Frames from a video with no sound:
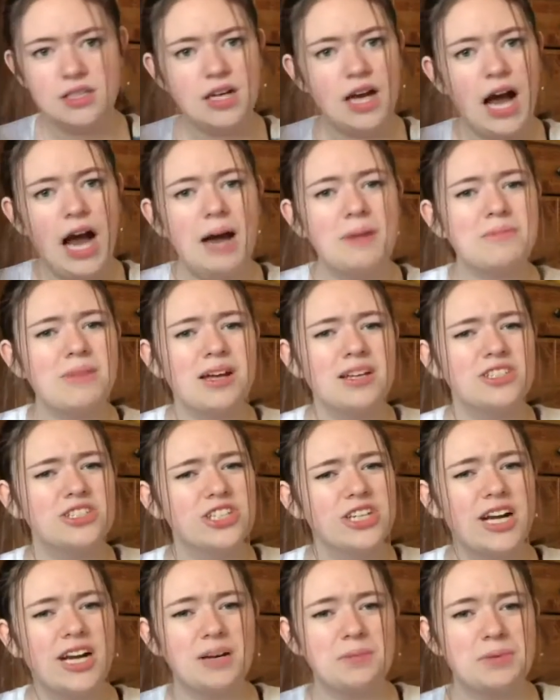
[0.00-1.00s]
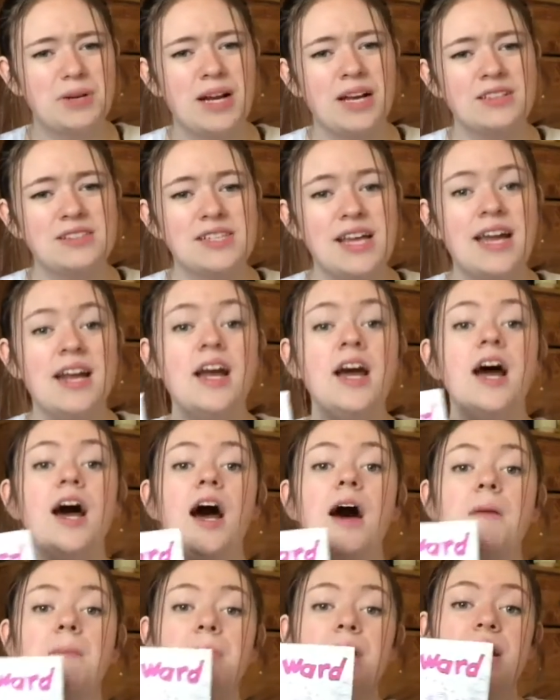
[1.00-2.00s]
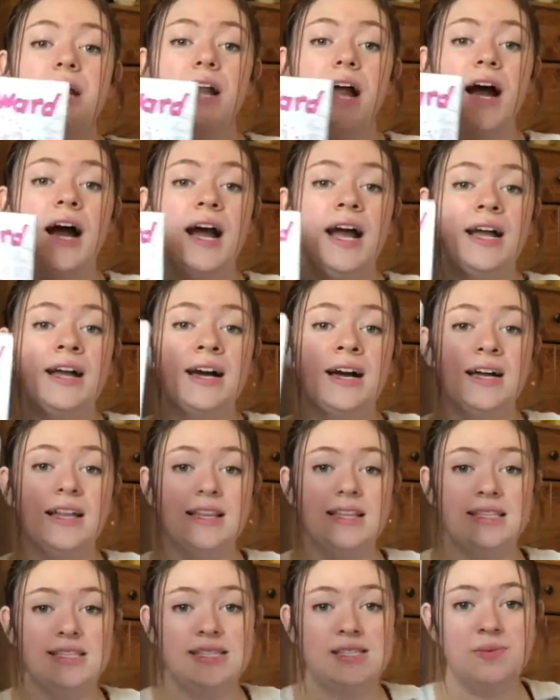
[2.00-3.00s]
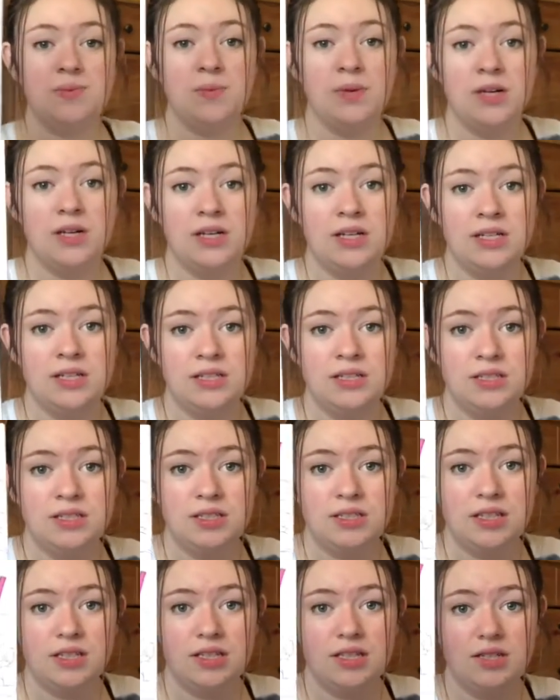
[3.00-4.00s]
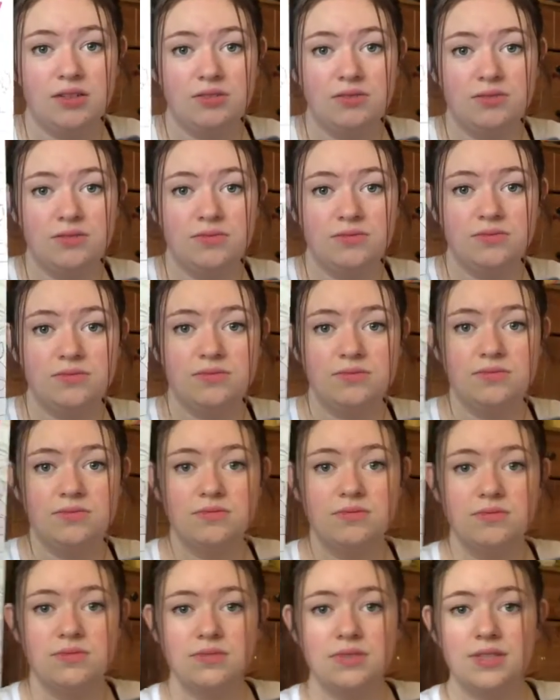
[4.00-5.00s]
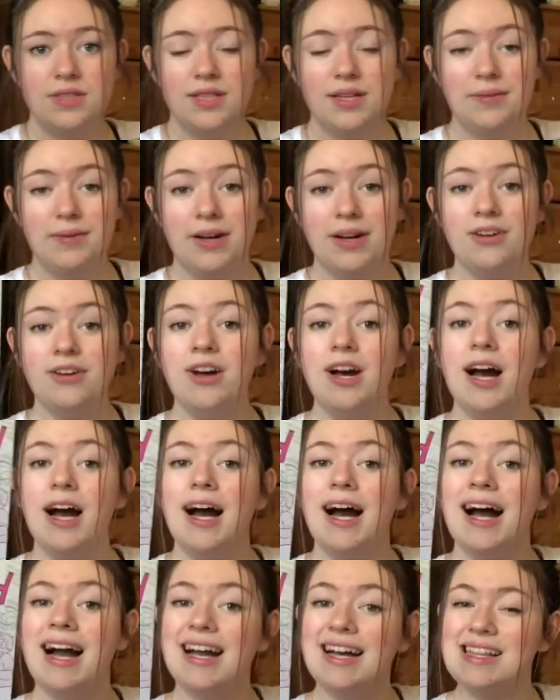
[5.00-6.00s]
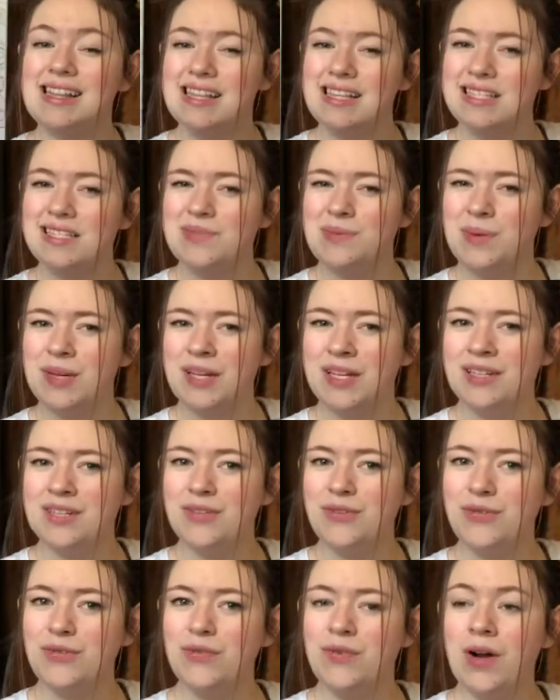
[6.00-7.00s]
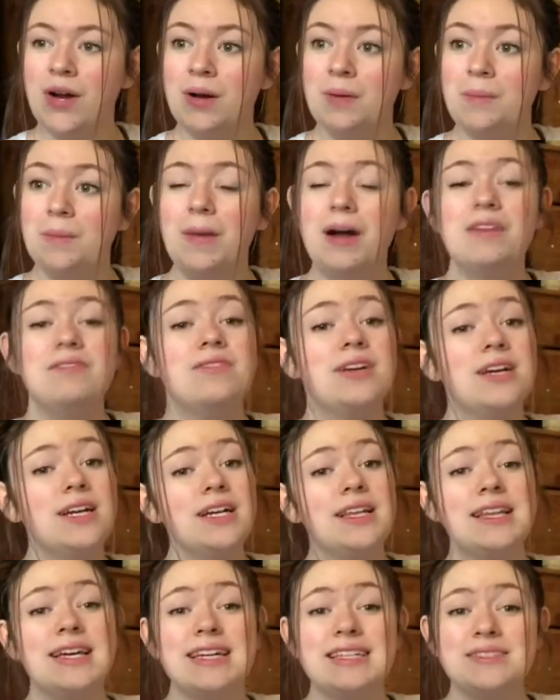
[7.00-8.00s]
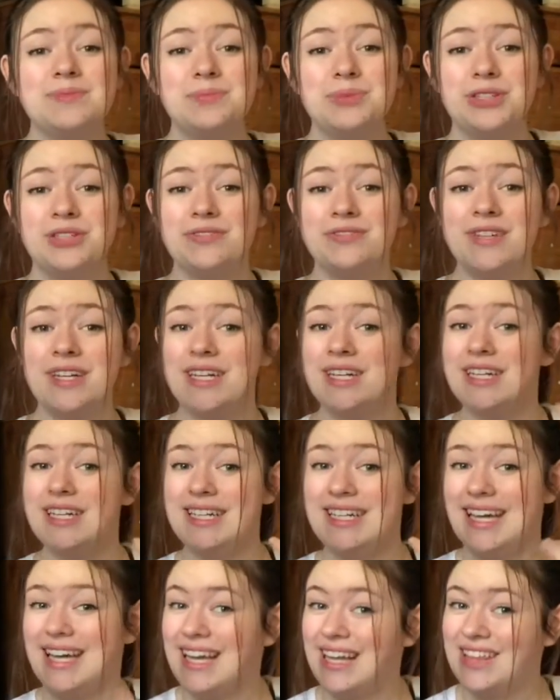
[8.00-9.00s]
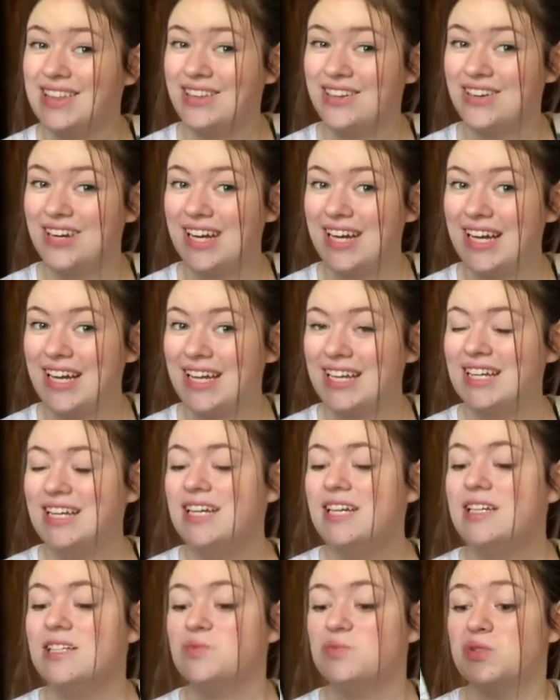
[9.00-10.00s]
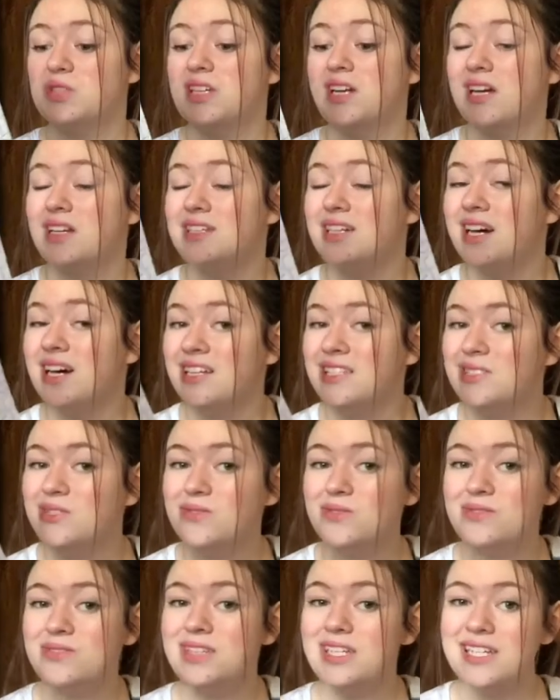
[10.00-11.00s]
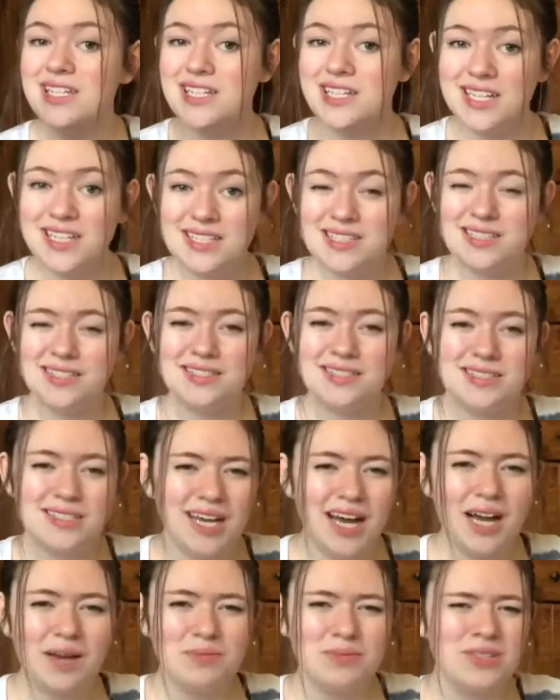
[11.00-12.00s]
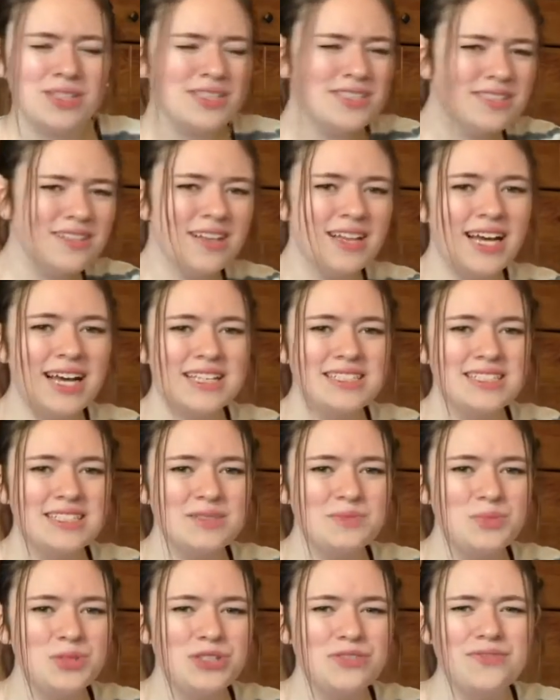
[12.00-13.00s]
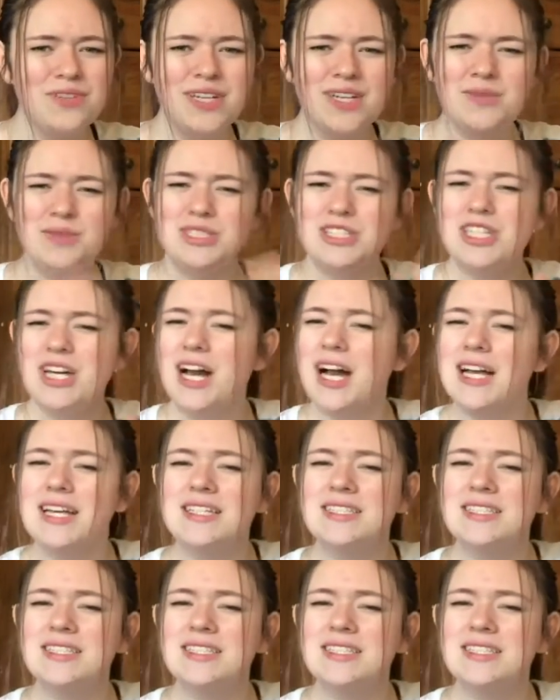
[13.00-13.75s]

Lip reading: I'm not sure how to pronounce that, but I got this one, there we go. I got this one from my very last book fair in 8th grade. Once I got to high school, they kind of stopped the Scholastic Book Fair, which I